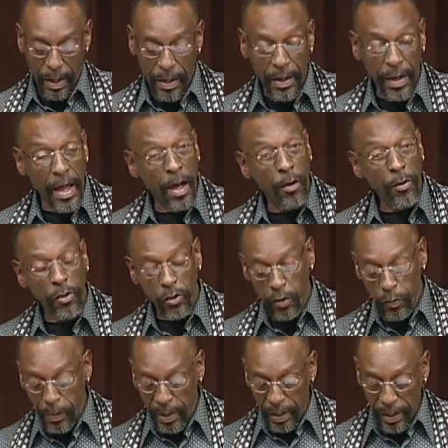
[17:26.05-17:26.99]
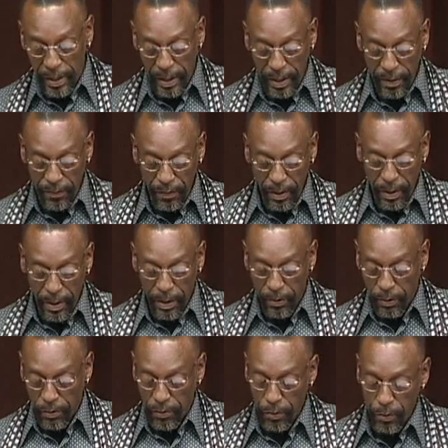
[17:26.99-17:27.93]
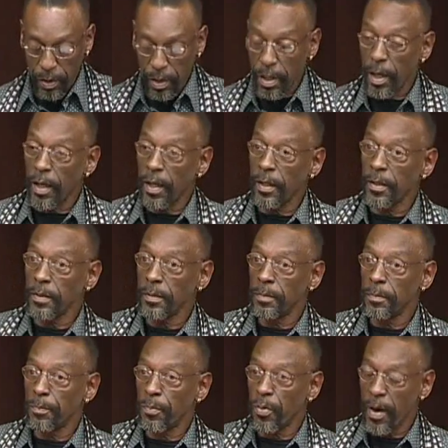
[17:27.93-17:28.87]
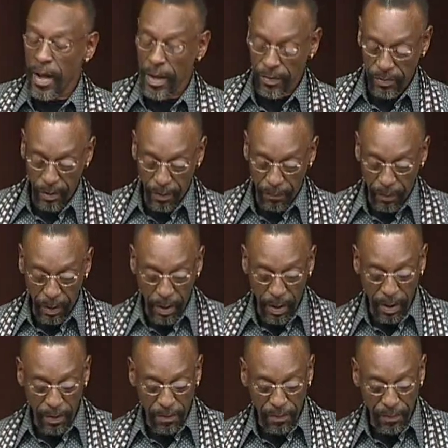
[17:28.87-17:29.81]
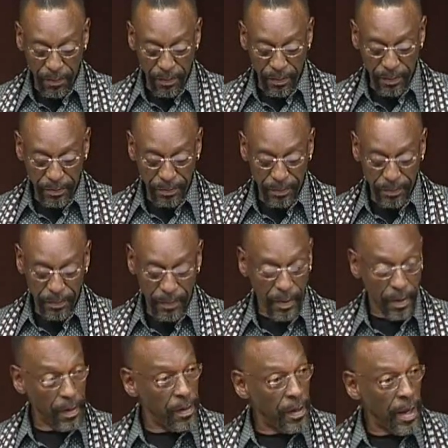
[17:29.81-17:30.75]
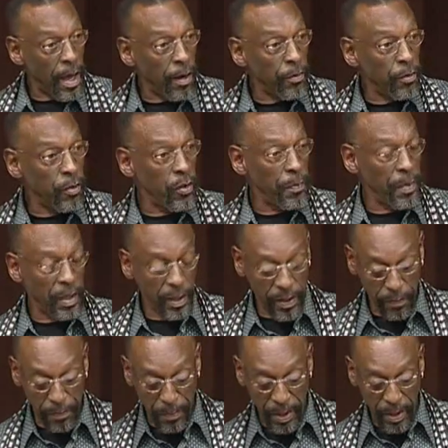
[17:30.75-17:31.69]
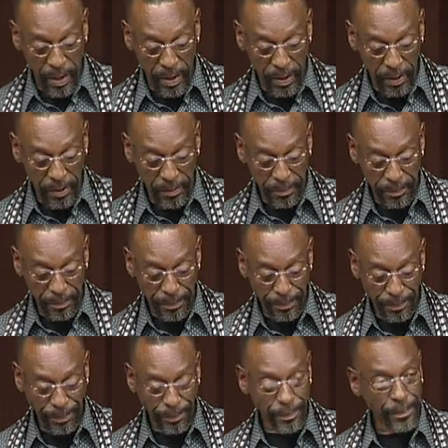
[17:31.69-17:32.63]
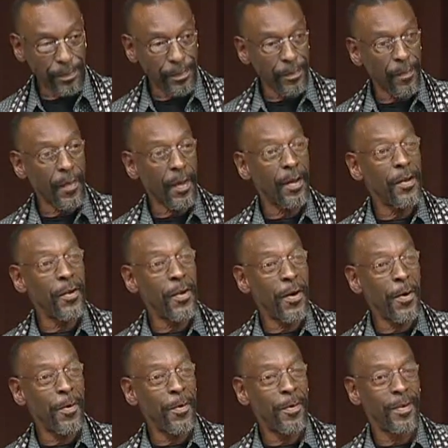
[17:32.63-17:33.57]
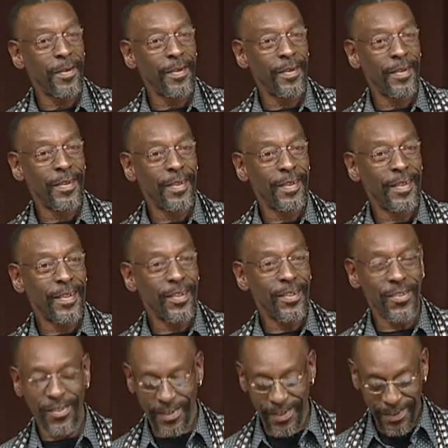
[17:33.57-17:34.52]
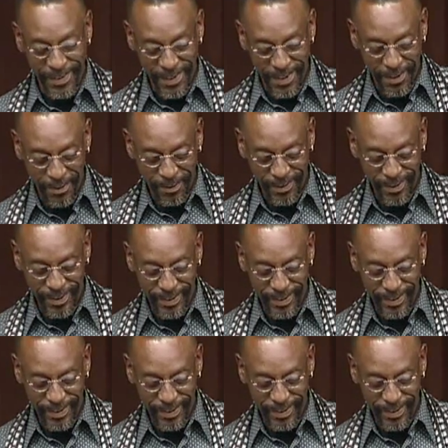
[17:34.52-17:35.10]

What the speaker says: Now do you believe in the two-colored price of love? Now do you believe me? No, you still don't?